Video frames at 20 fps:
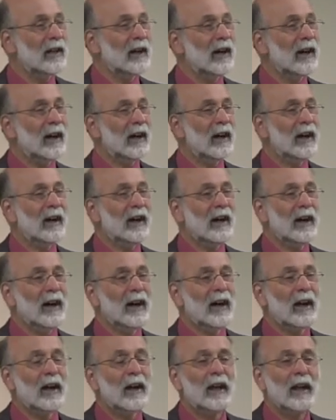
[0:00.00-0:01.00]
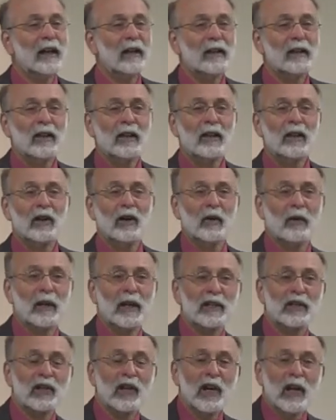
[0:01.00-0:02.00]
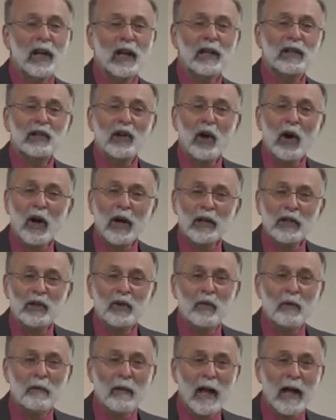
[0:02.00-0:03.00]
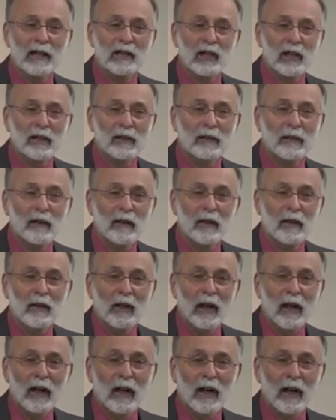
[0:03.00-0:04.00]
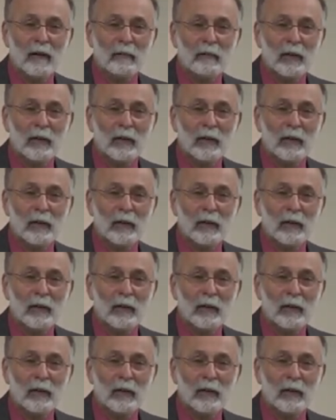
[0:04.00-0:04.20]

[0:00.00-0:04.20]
Uh, uh, and you know, and it's it's hard to imagine, uh,